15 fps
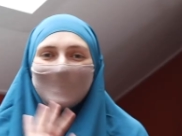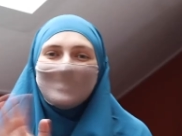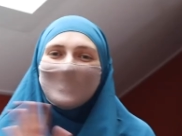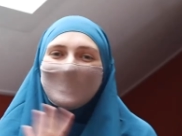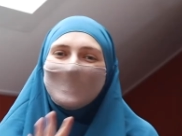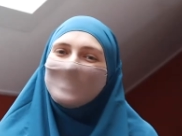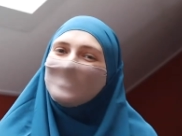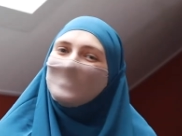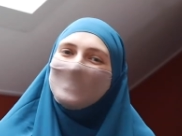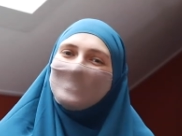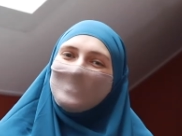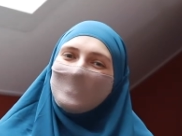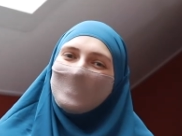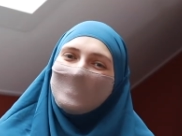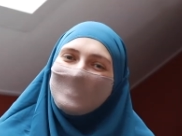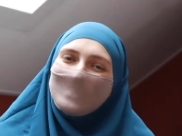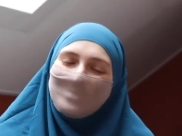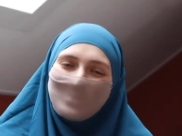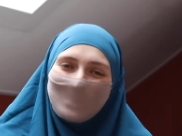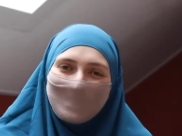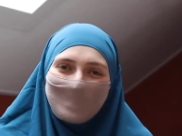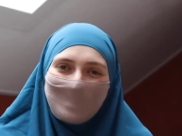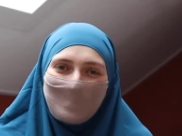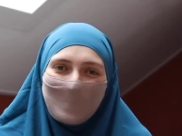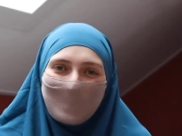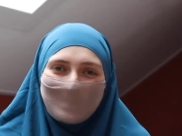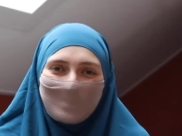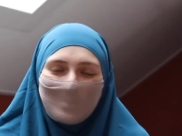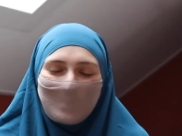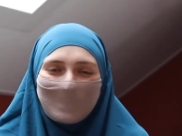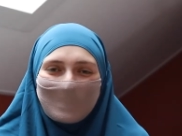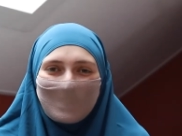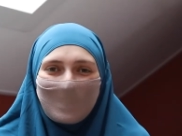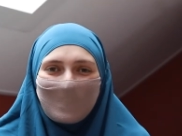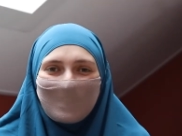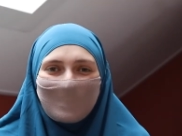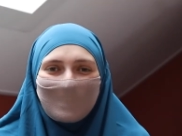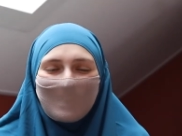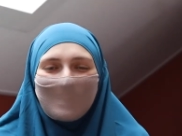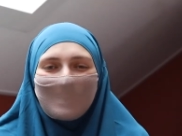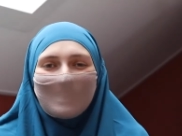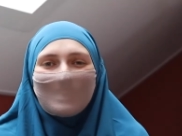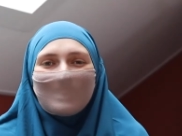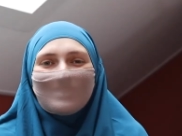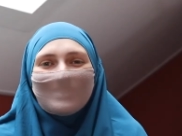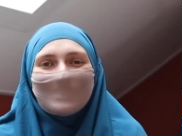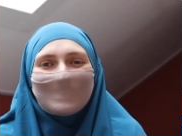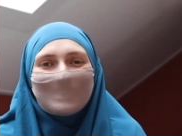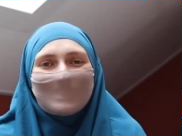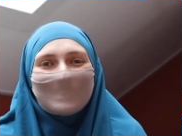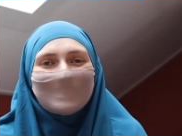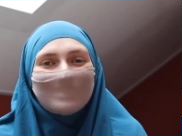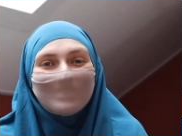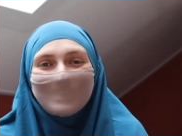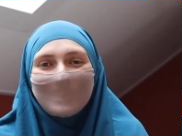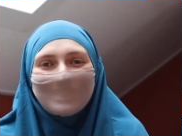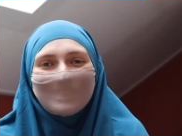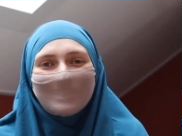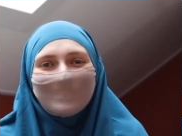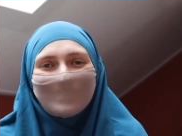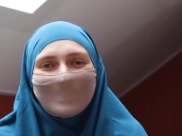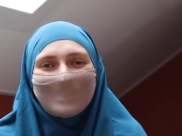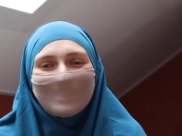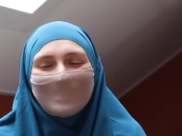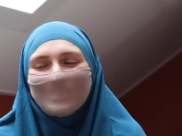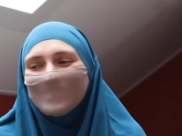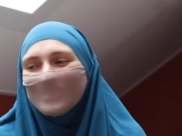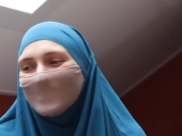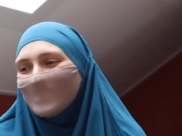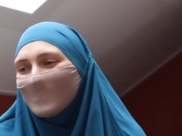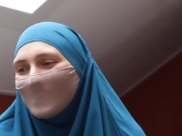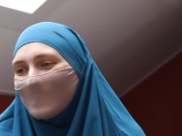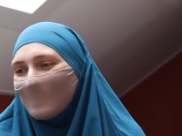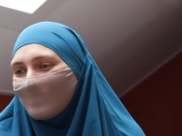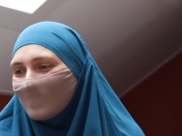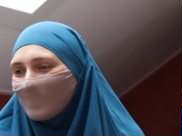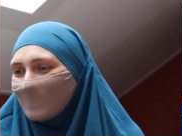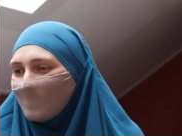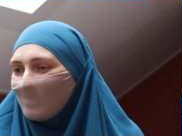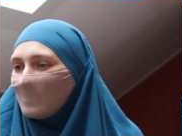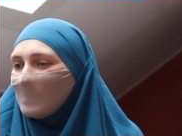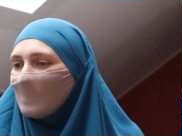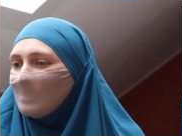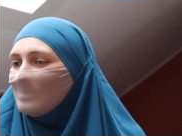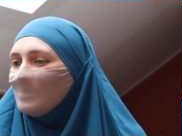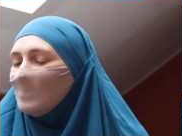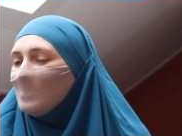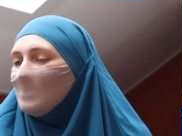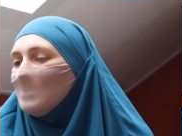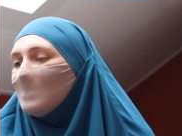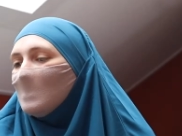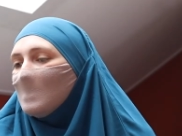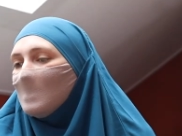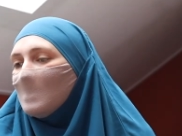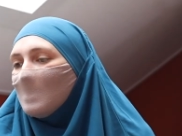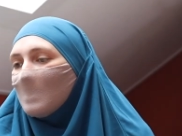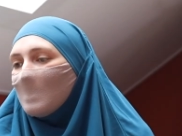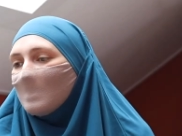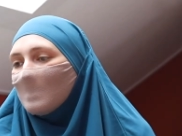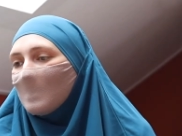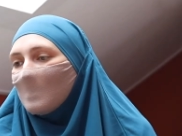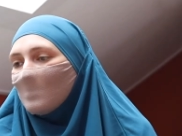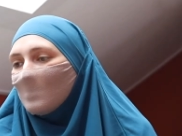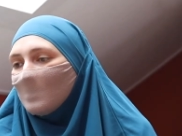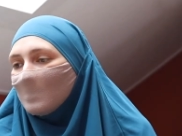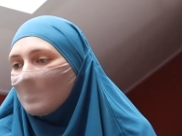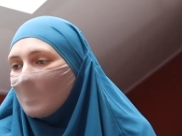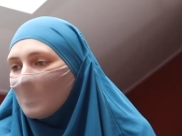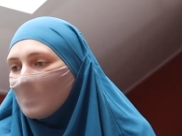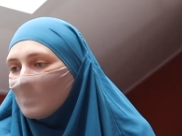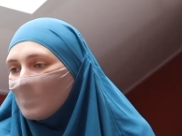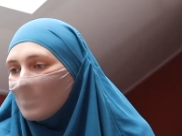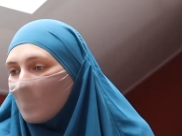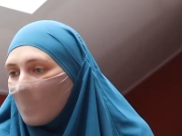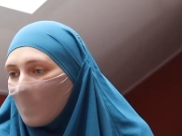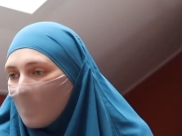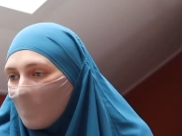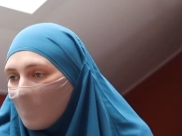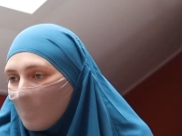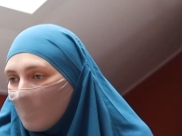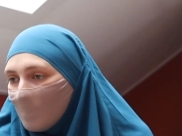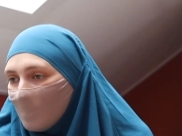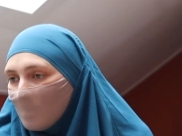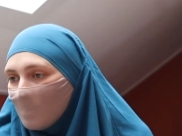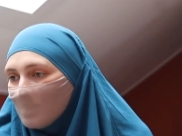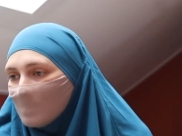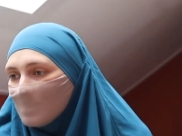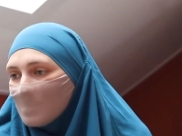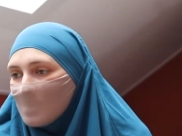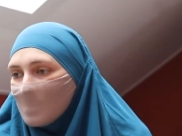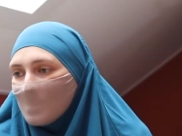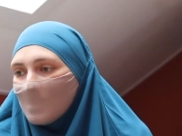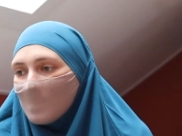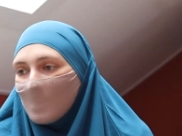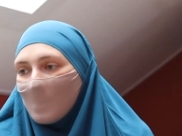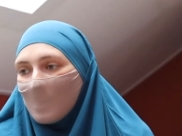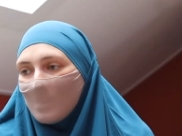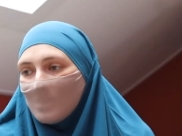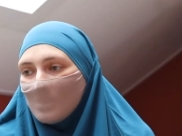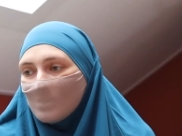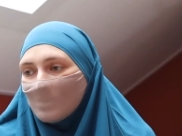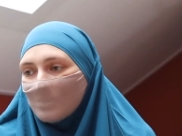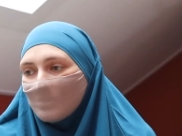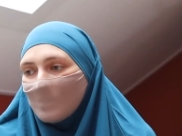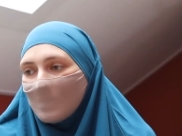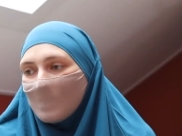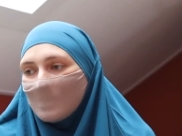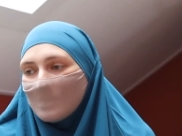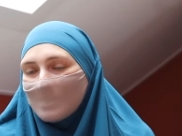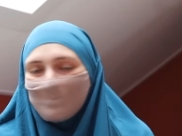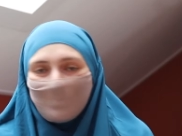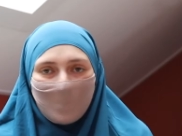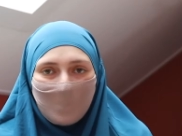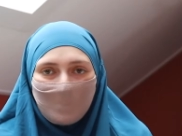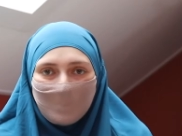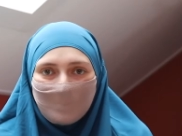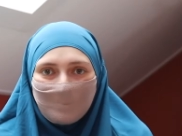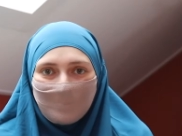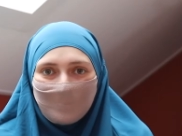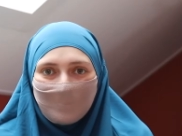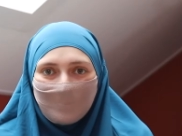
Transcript: Assalamu alaikum everyone, welcome back to my channel and with another reaction video. Today I'm gonna react to Allah Will Guide Your Heart Out of Any Problem.